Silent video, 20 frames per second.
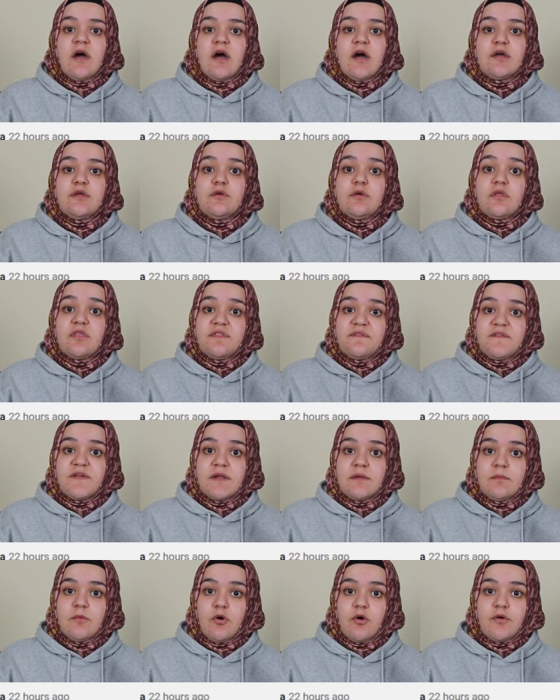I use
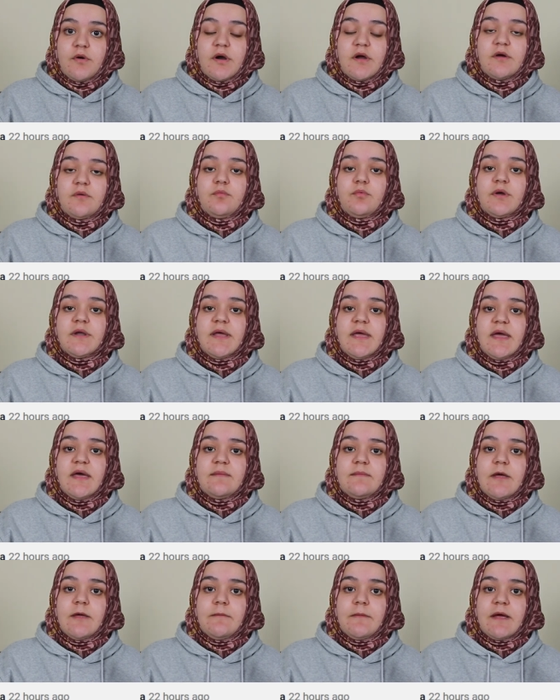Filmora. When I
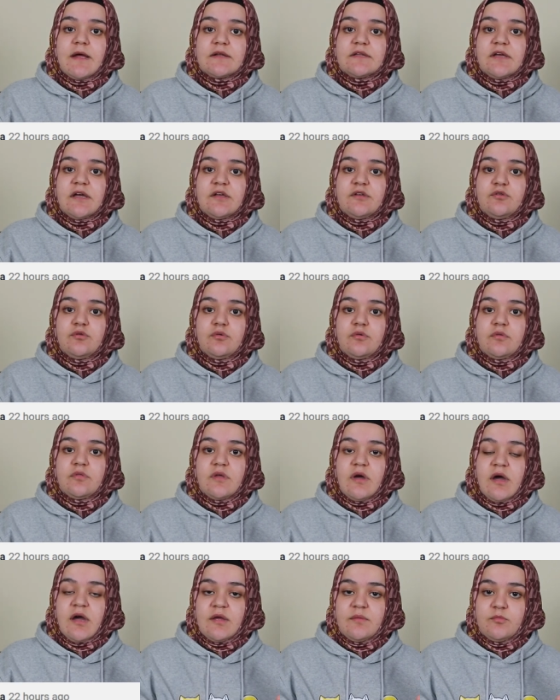had my Mac, I used
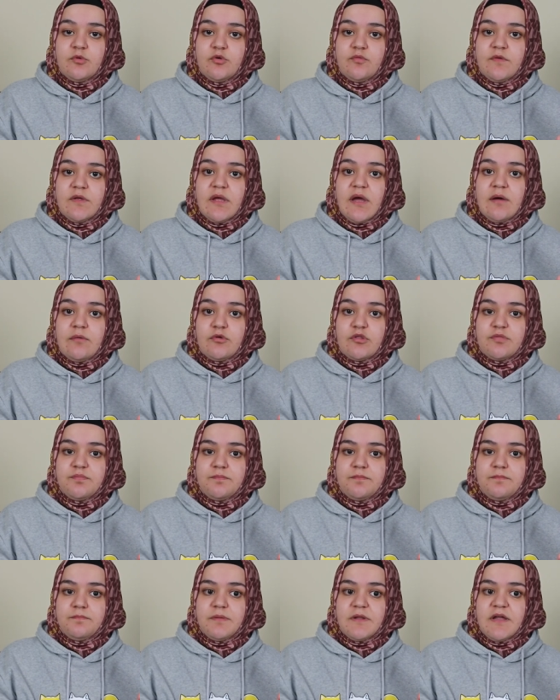iMovie. I was
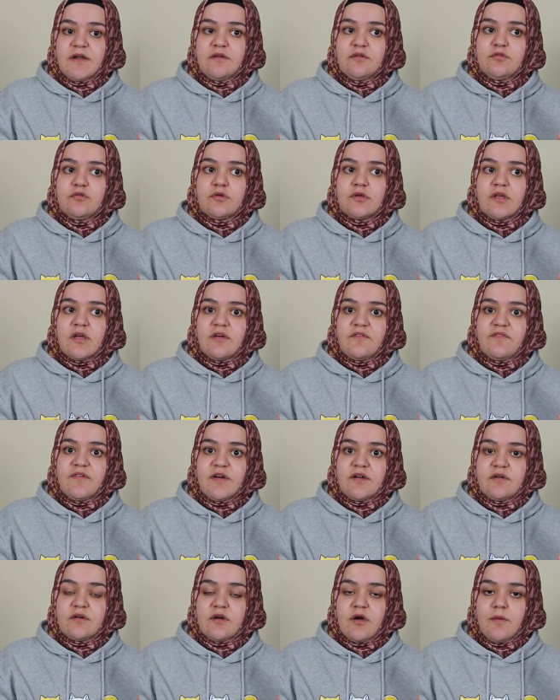planning to get
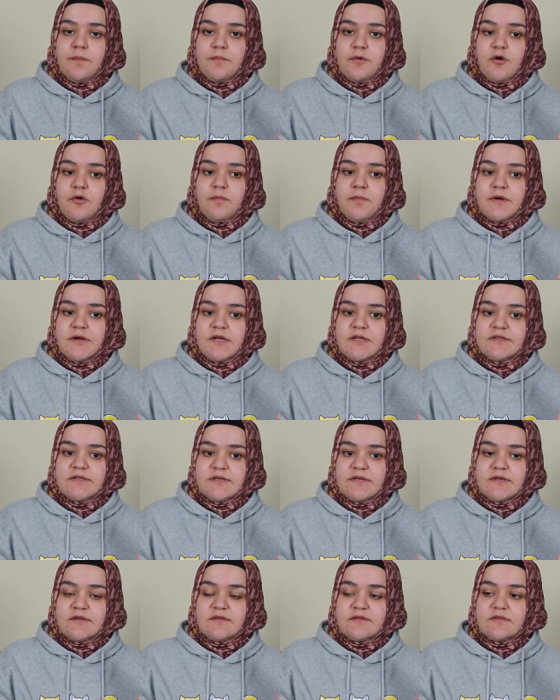Final Cut Pro, but I
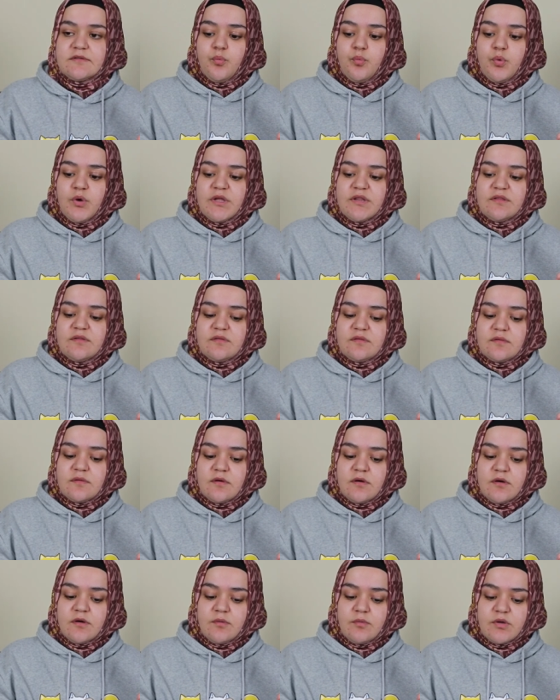didn't. With,
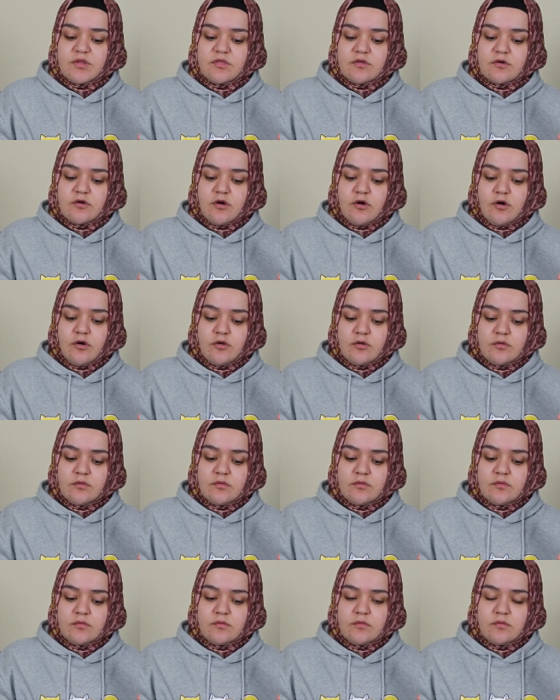uh, what's it called?
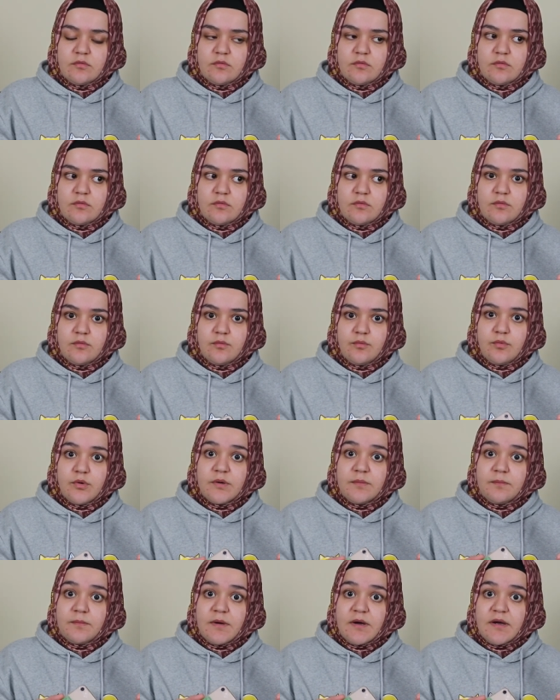
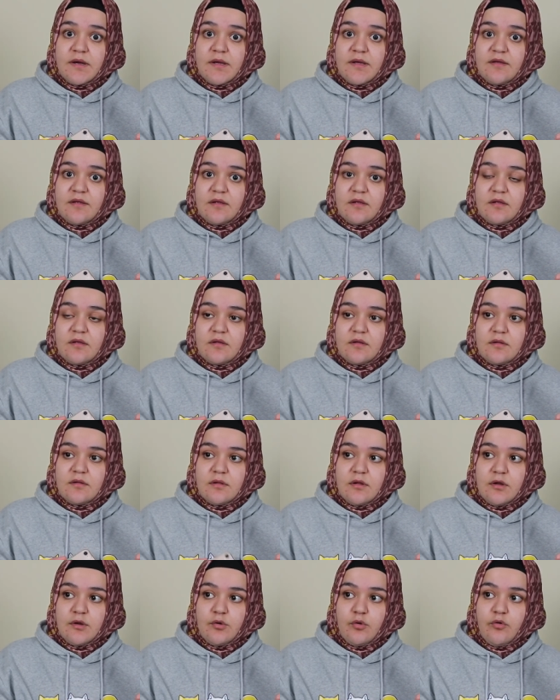With my
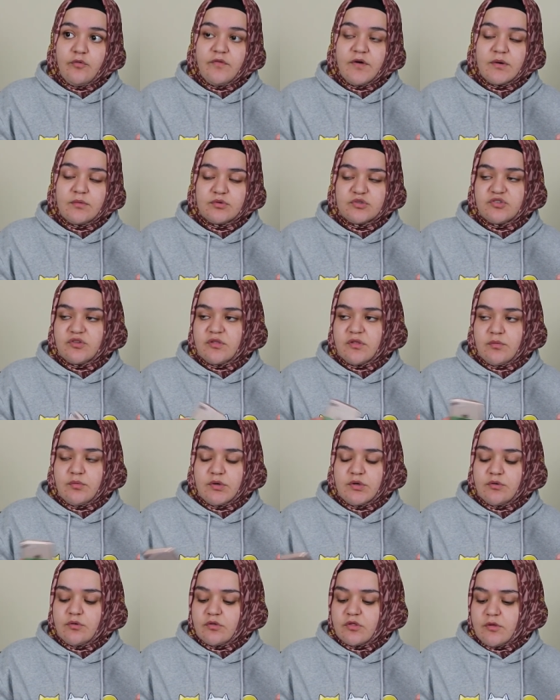Lenovo, which is a
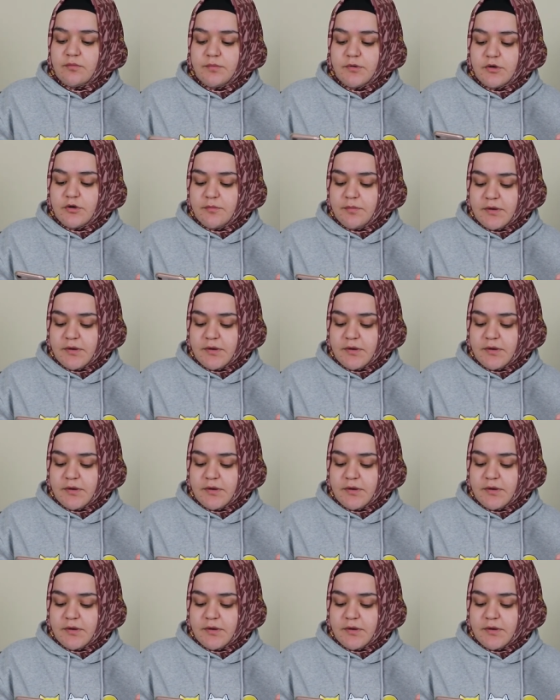Windows computer.